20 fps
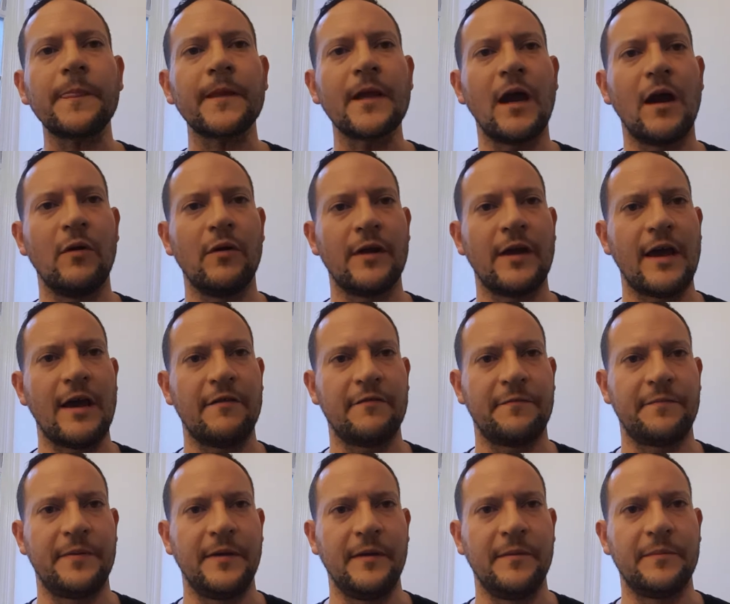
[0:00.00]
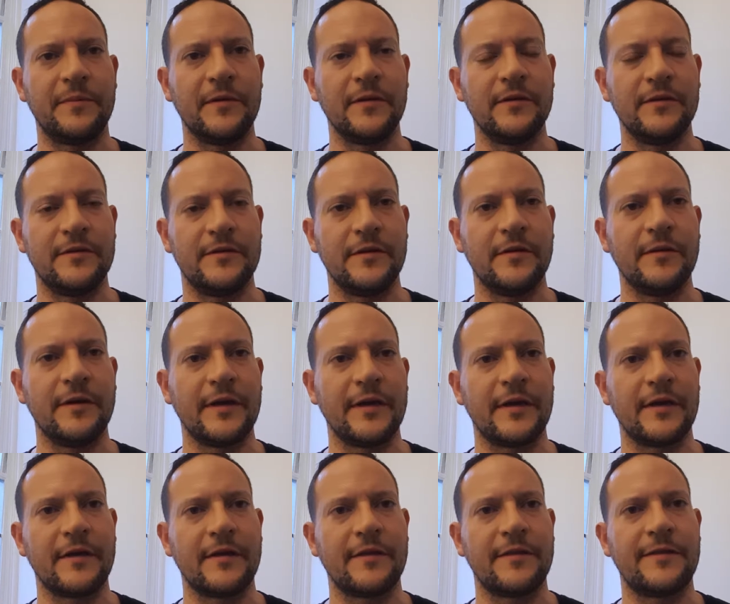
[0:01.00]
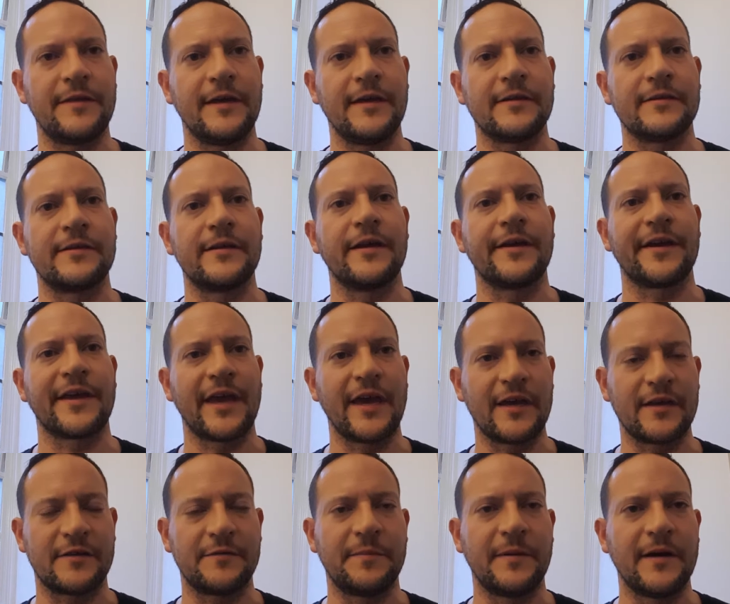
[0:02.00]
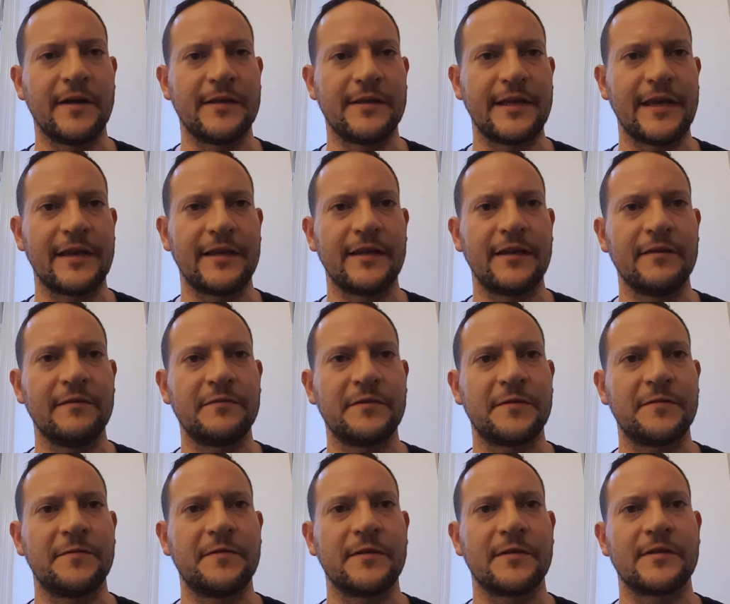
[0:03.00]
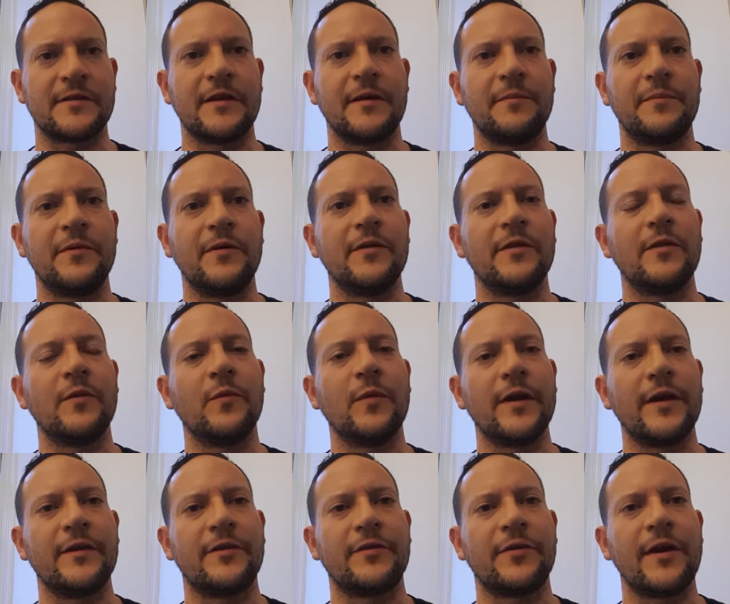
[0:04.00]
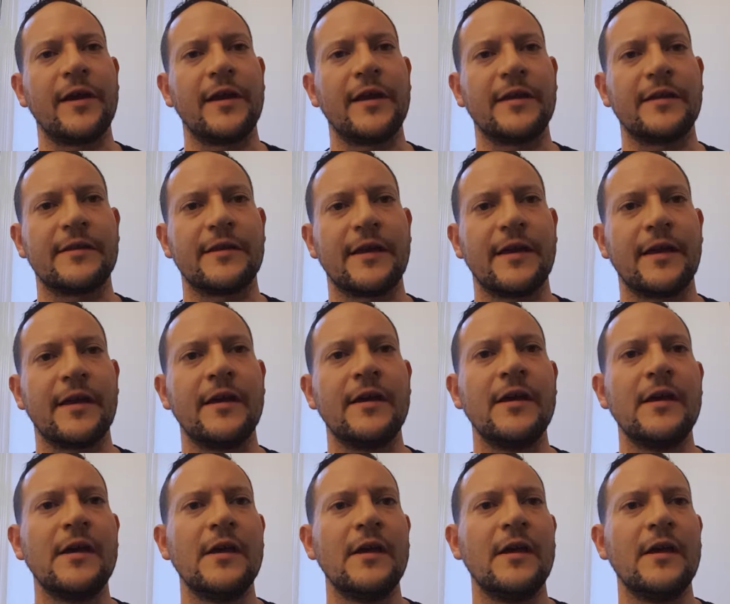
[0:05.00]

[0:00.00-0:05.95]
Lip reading: I would have people doing things like hex bar deadlifts, for example, on the weight training day.